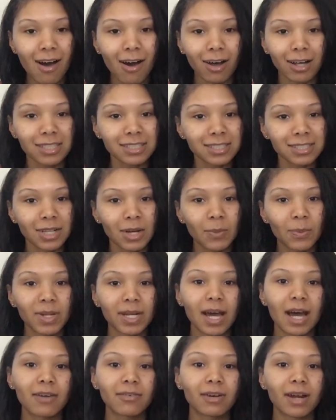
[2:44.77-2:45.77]
Also,
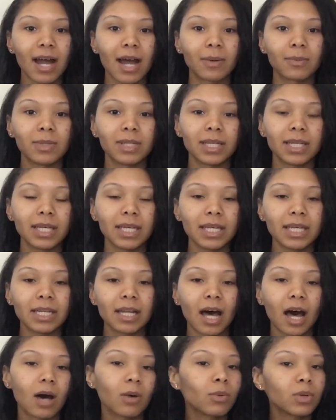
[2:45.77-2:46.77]
whenever I would eat,
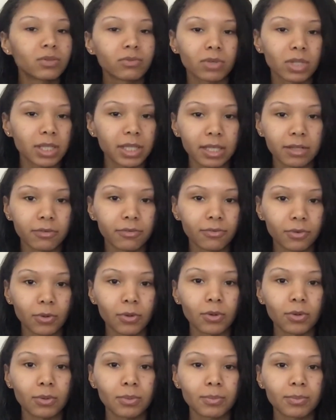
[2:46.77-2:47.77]
I wouldn't really get
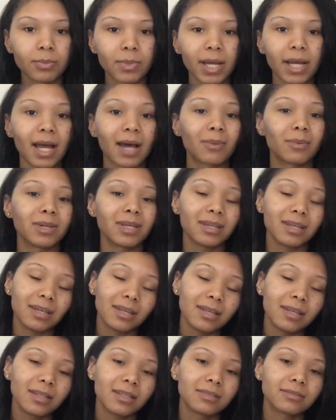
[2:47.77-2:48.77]
full. Like, I would
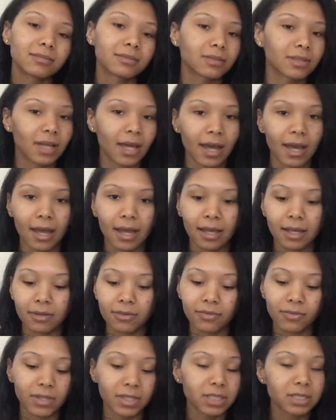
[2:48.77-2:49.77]
eat, okay,
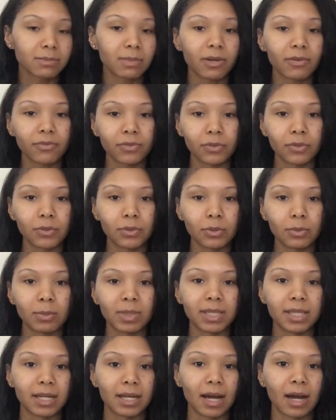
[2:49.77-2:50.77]
finish my food,
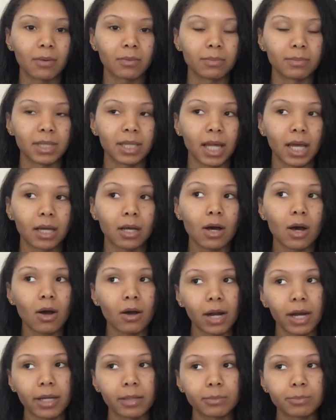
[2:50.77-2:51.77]
but then I would be like,
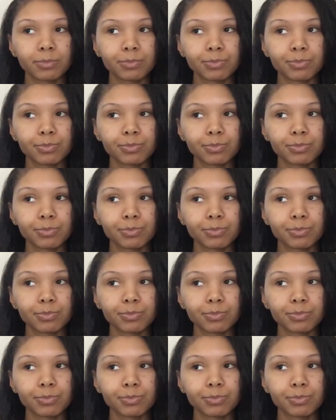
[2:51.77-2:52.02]
all right,